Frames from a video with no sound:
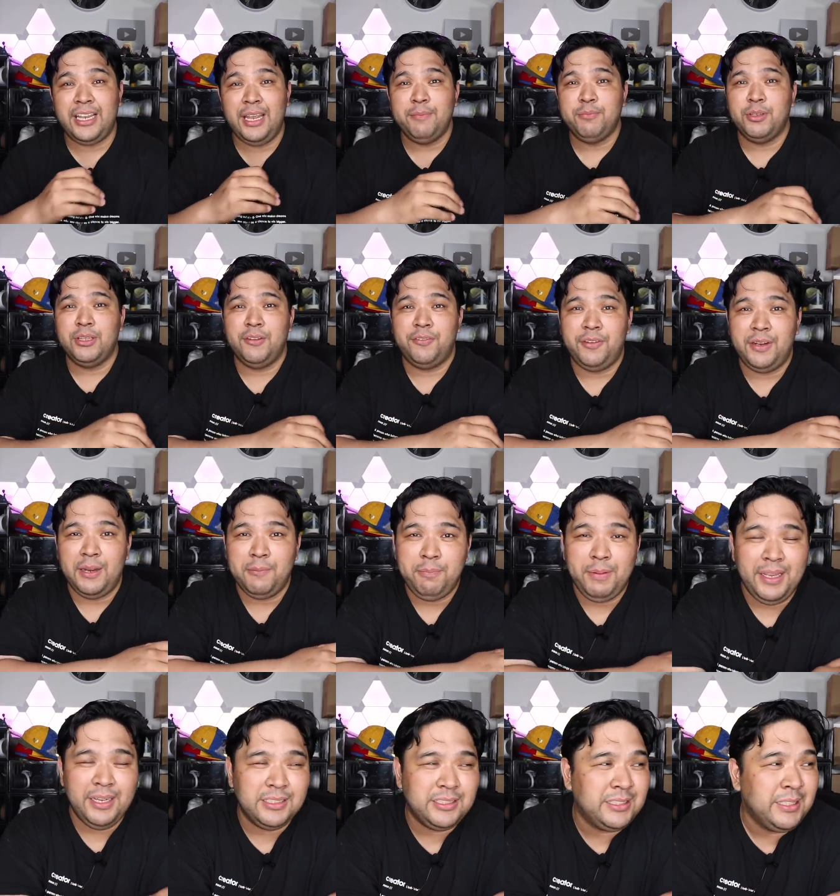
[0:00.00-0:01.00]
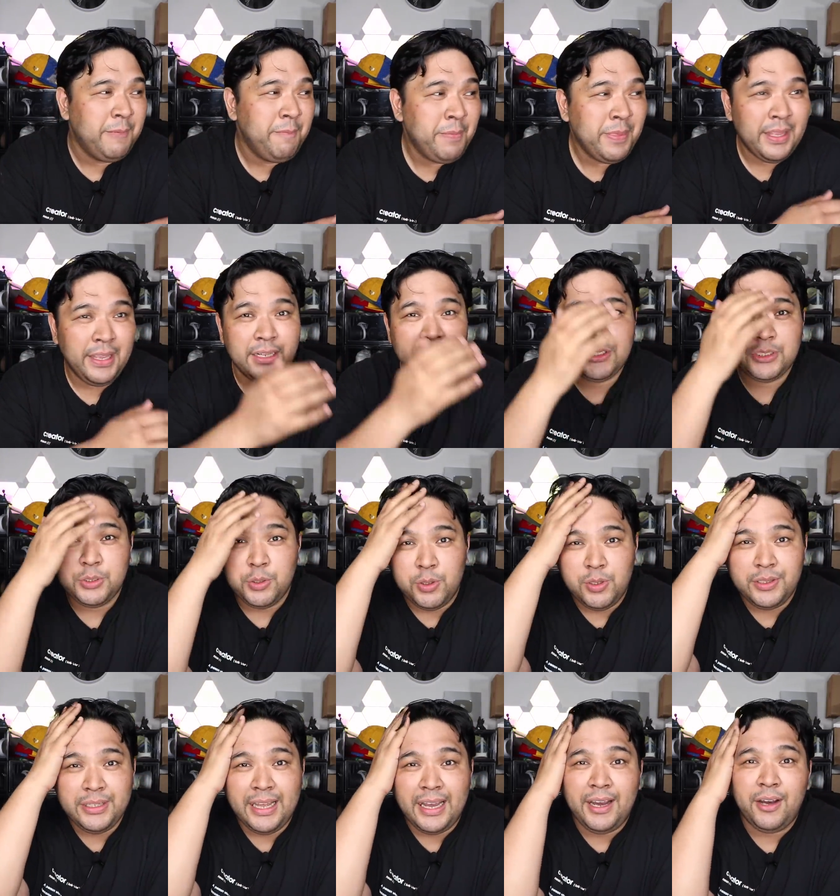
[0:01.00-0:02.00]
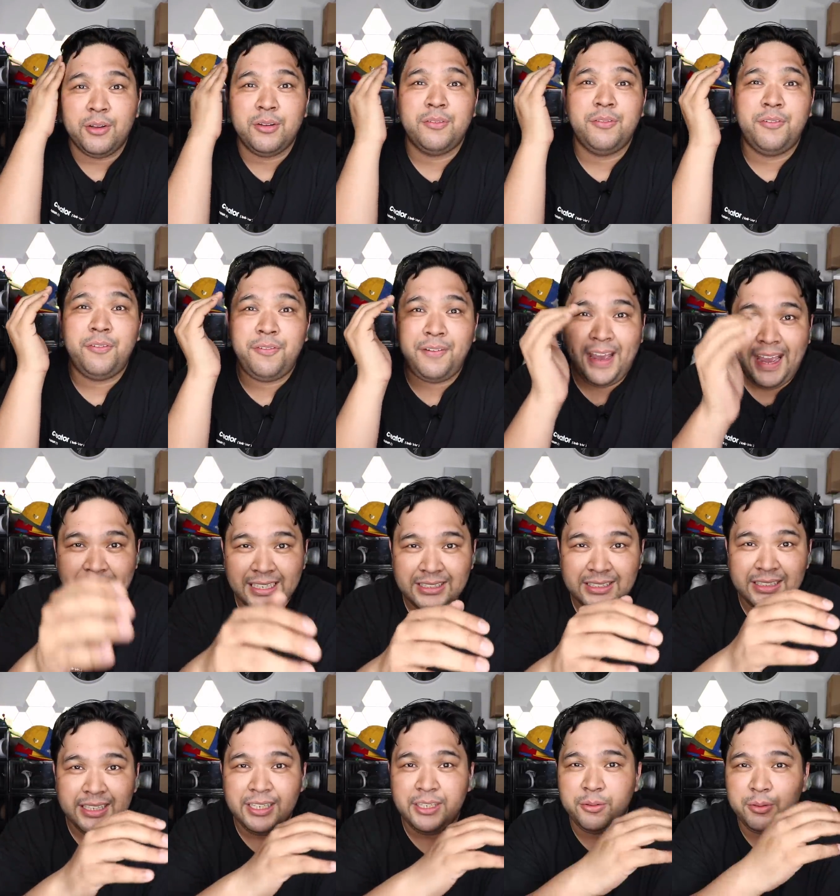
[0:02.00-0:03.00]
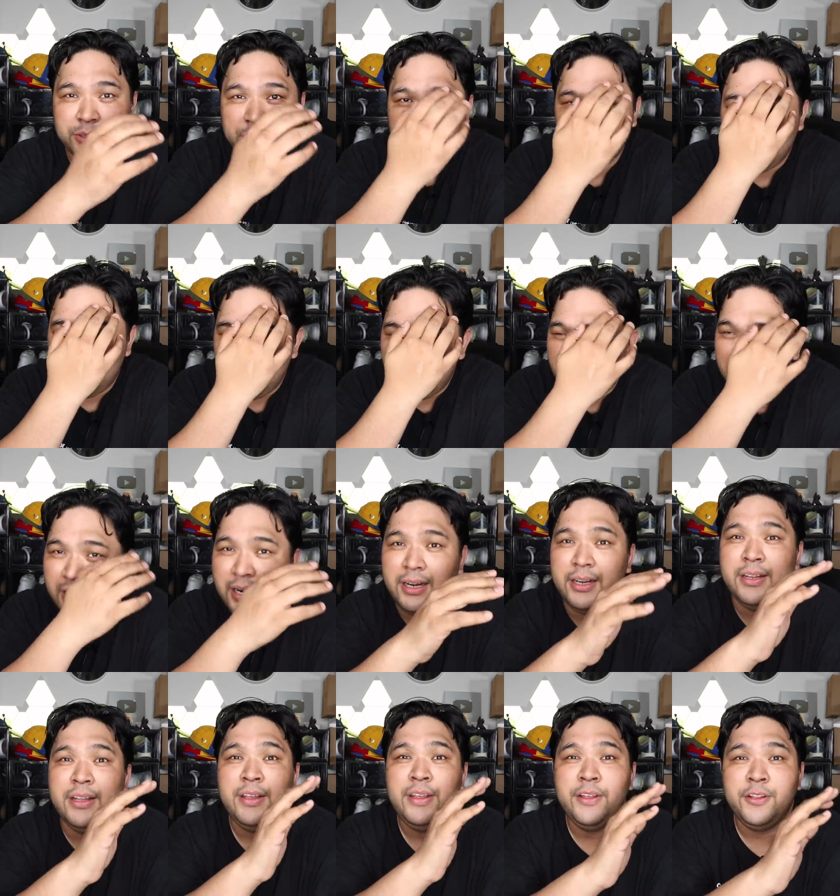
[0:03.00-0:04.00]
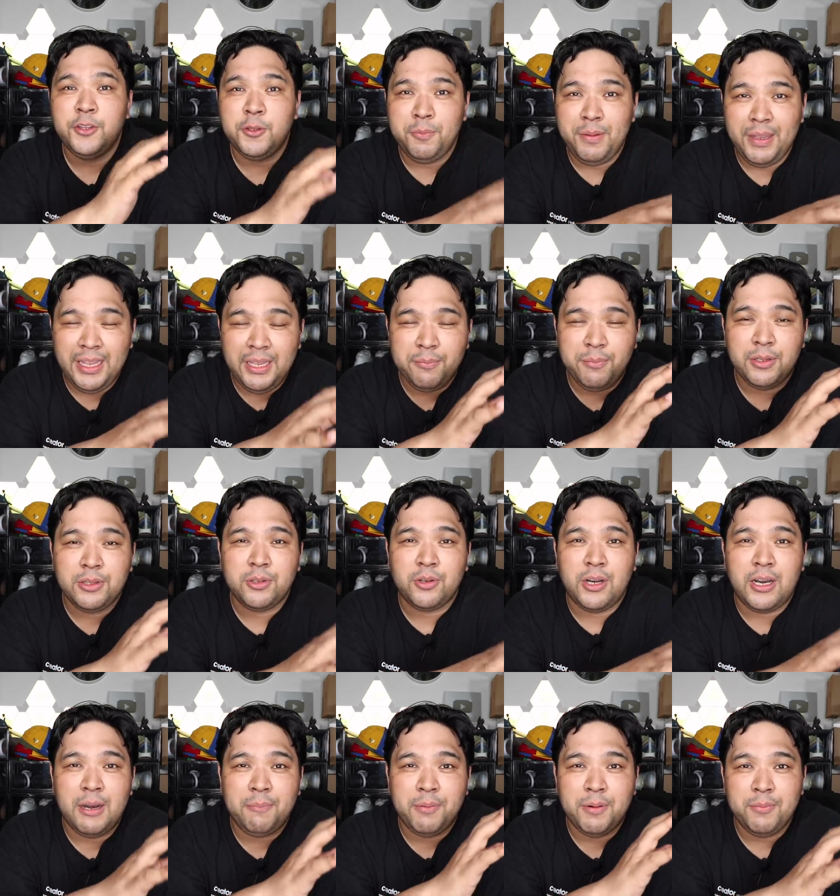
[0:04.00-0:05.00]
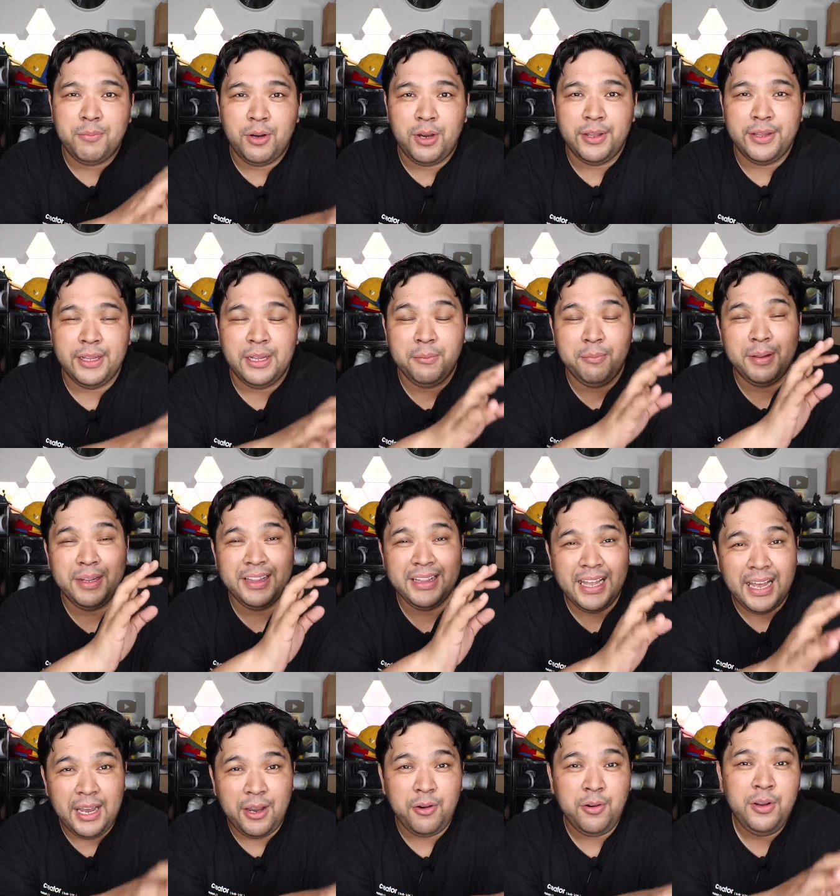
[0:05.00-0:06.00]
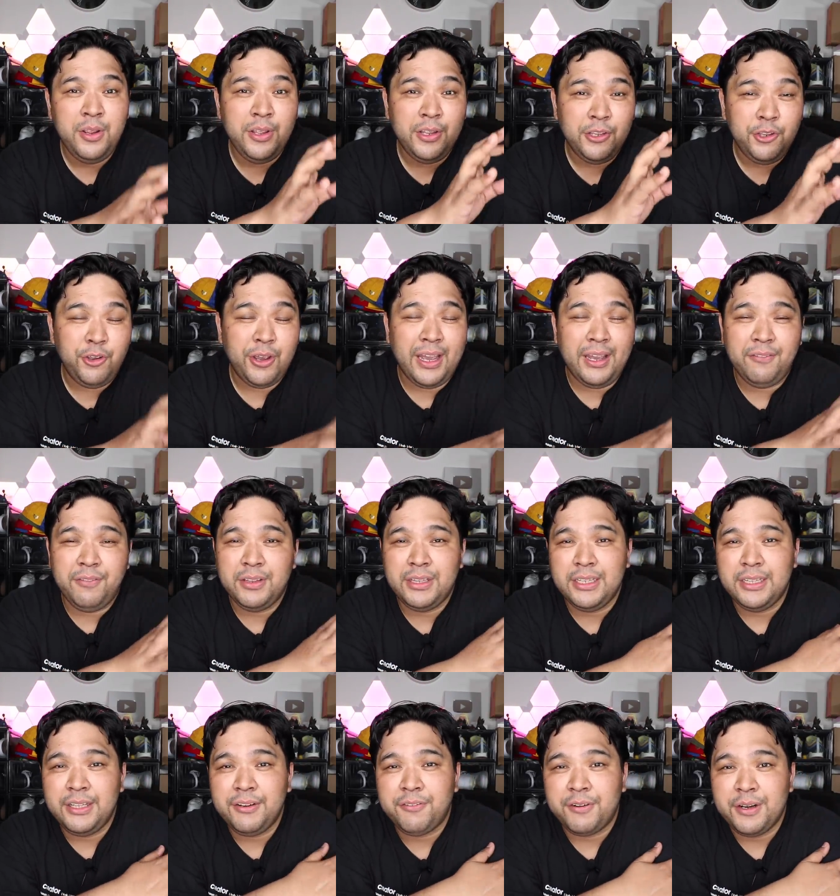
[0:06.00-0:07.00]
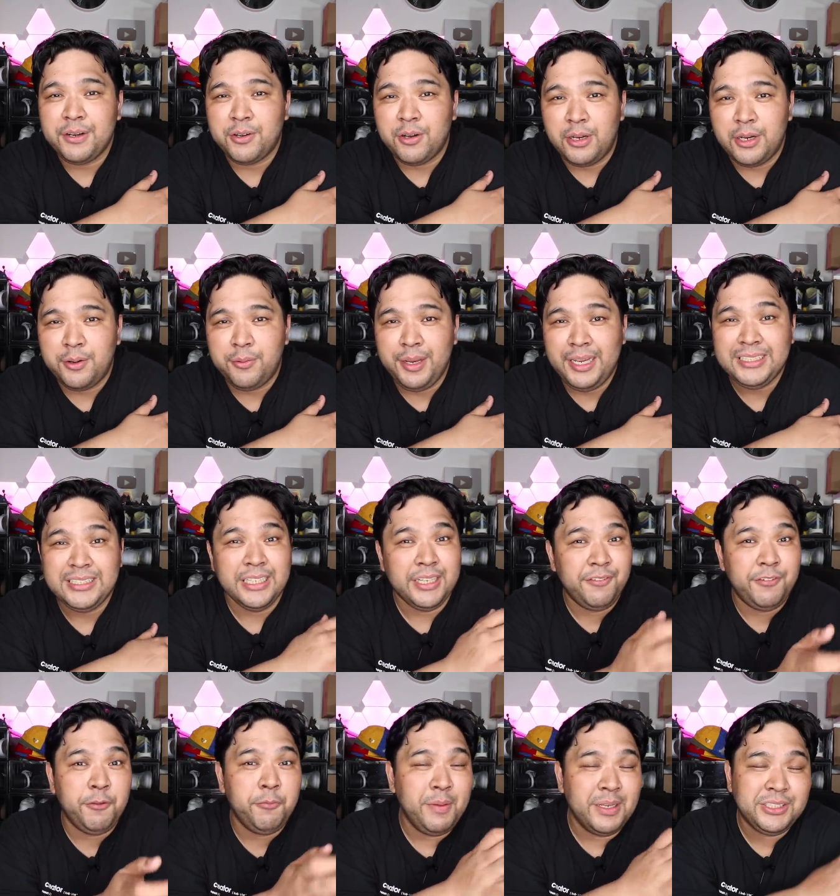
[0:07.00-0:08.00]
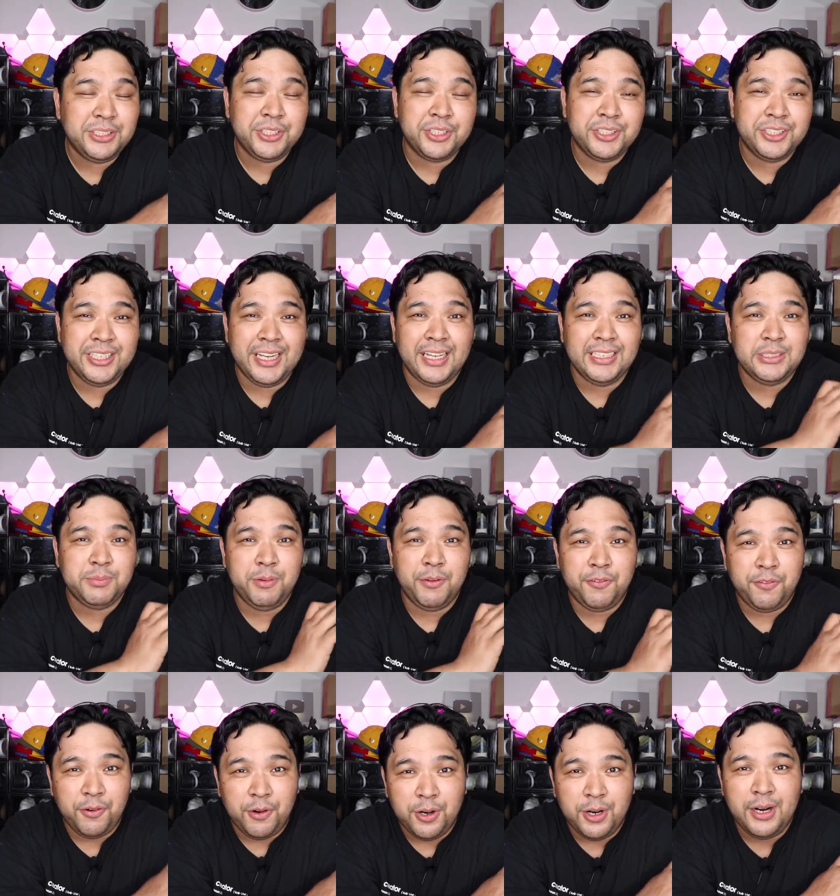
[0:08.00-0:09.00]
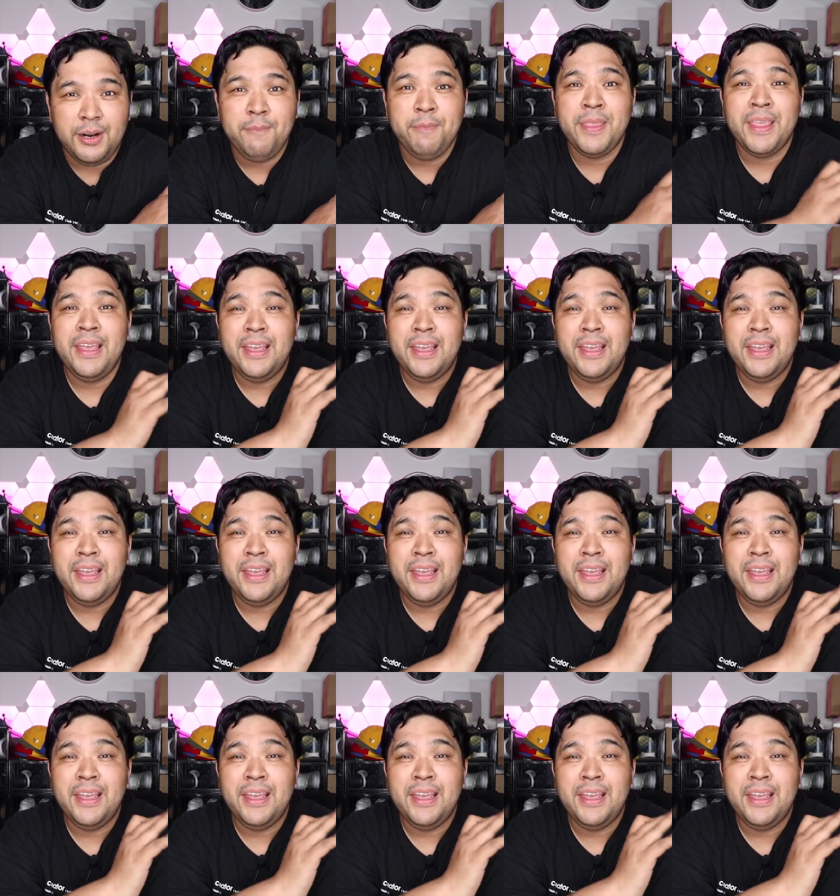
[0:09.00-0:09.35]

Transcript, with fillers: came to the Philippines, it sold out fast, and it was so hard to be able to cop a model. But now, you have it in different colorways, and if you missed your chance before,